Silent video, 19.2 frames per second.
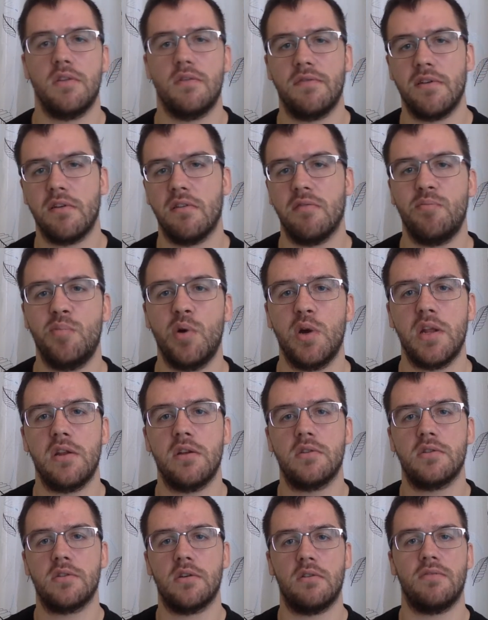the fear of putting
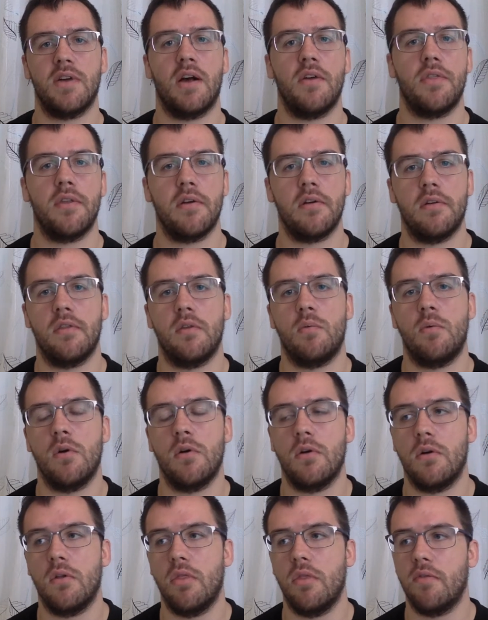yourself out there in the
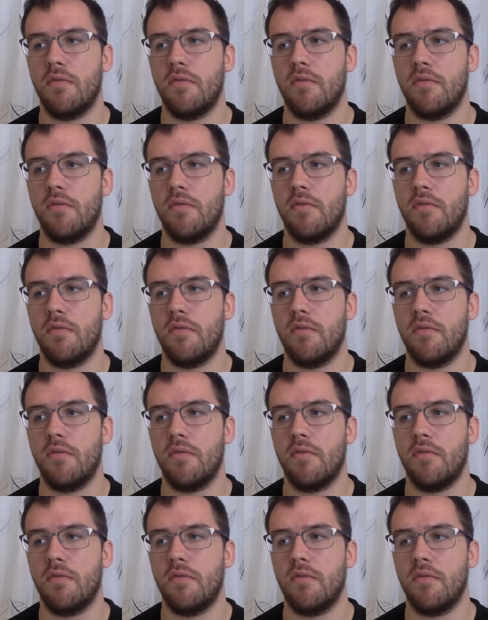world,